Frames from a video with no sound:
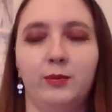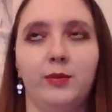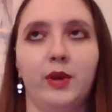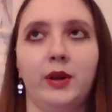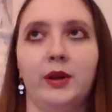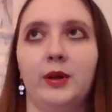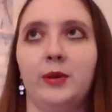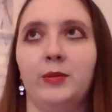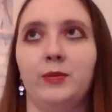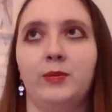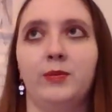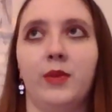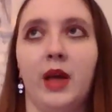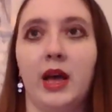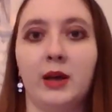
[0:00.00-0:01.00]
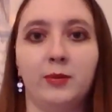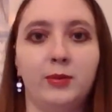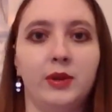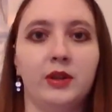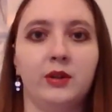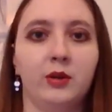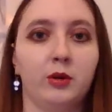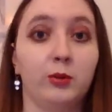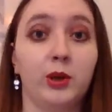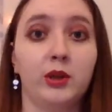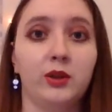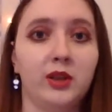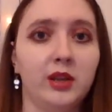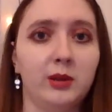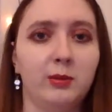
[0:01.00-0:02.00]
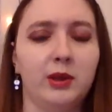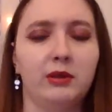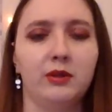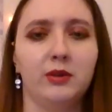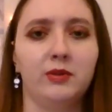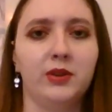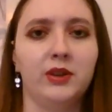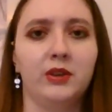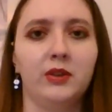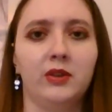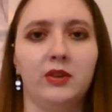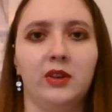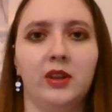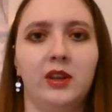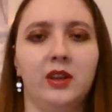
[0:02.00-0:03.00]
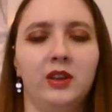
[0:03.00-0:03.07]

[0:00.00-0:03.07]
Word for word: um, happen or what's gonna be revealed.